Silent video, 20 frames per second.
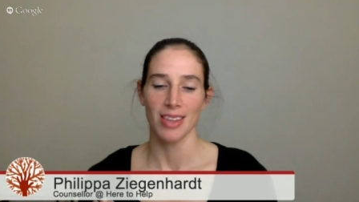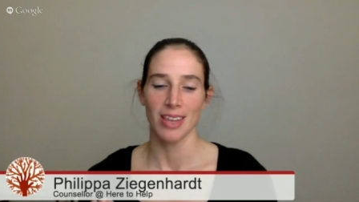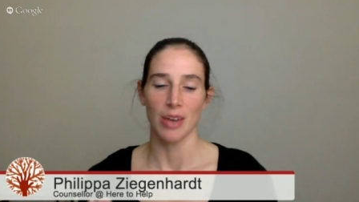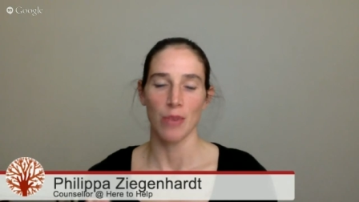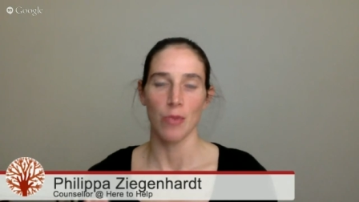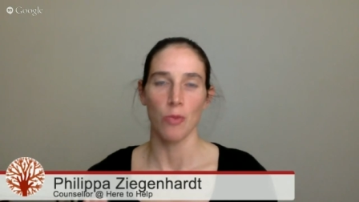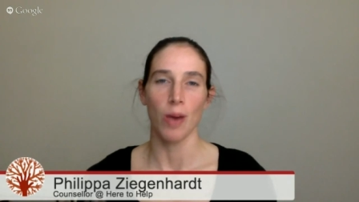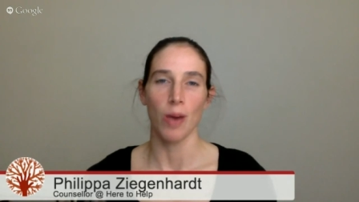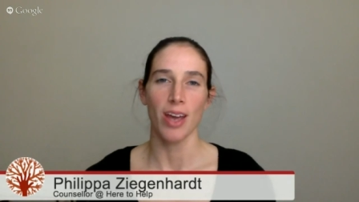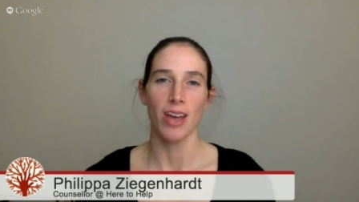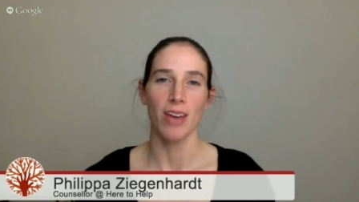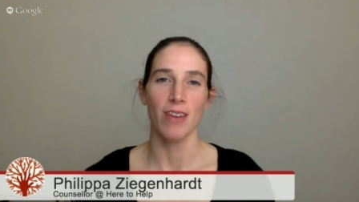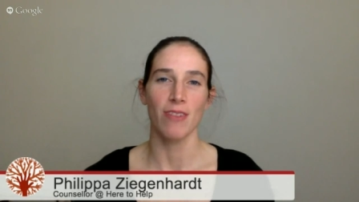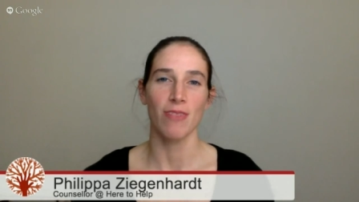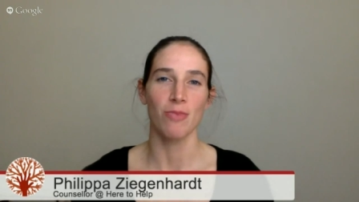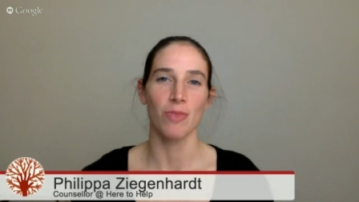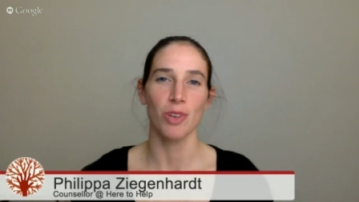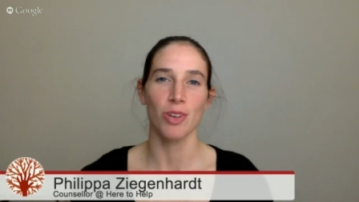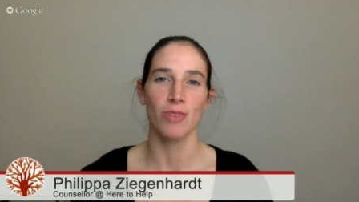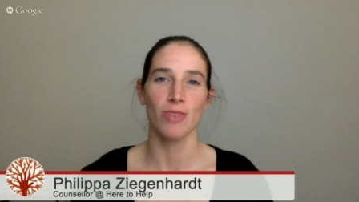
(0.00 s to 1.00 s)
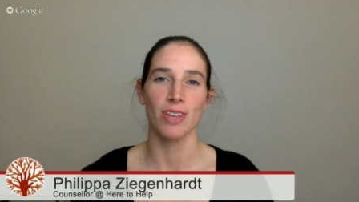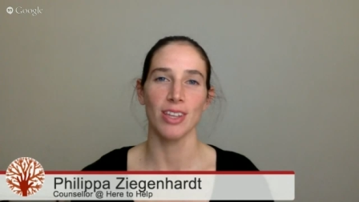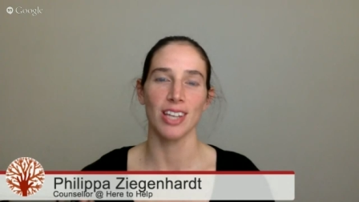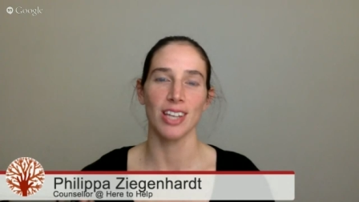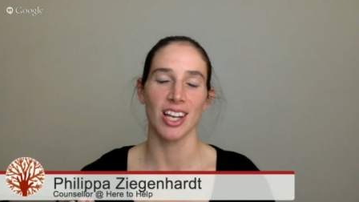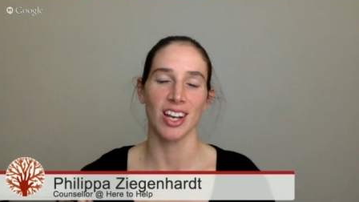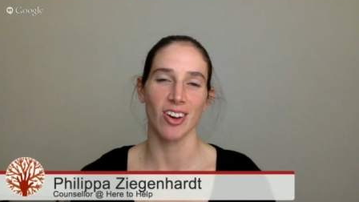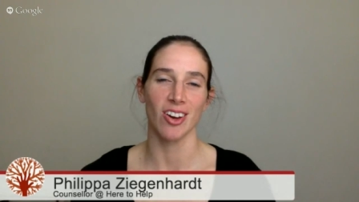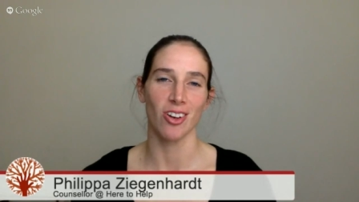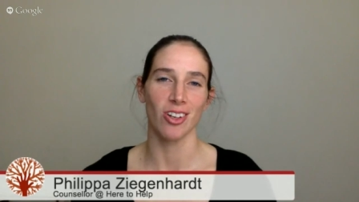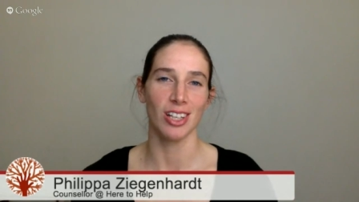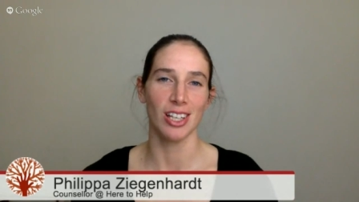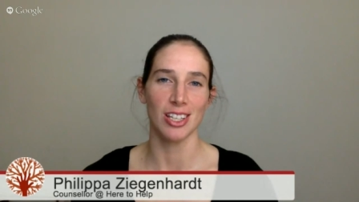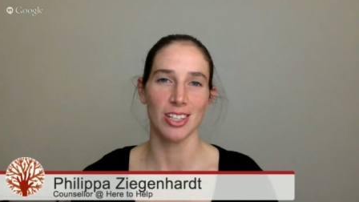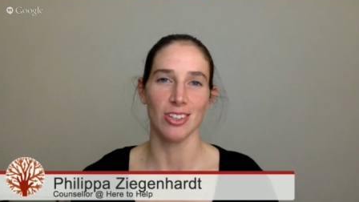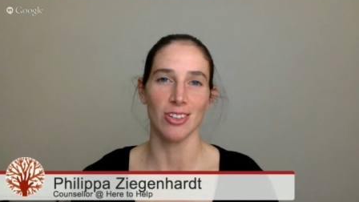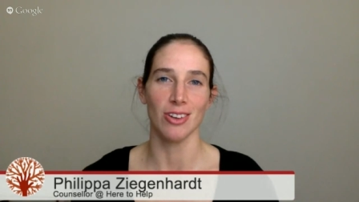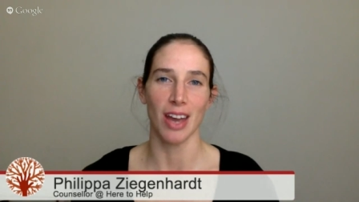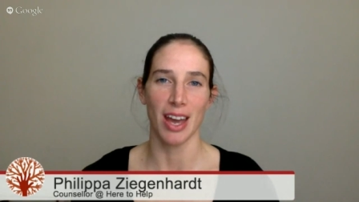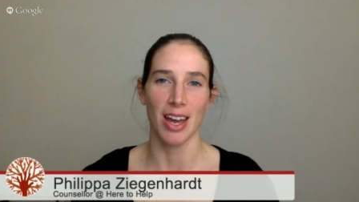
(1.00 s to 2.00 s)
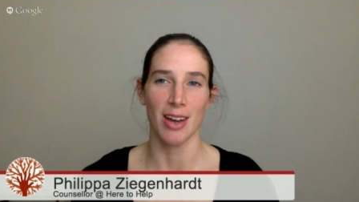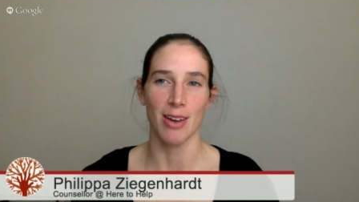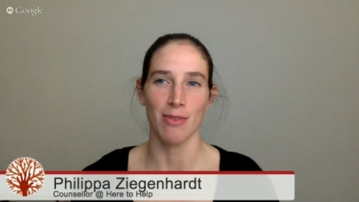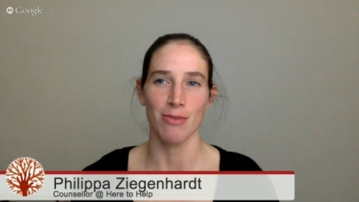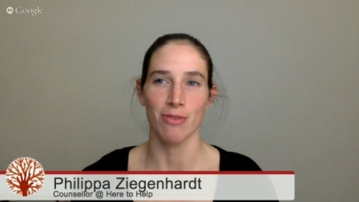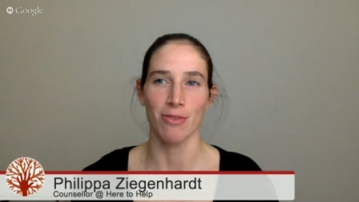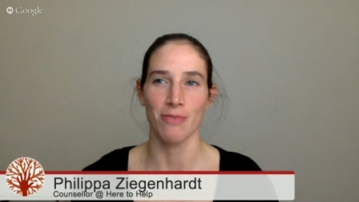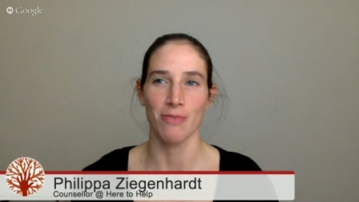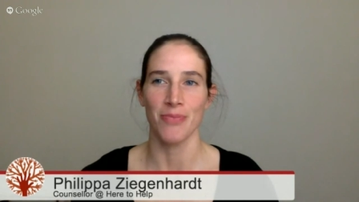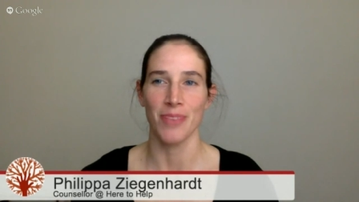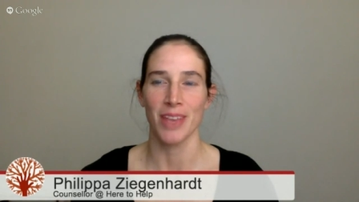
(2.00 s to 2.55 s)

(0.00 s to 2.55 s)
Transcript: way of moving that only you have.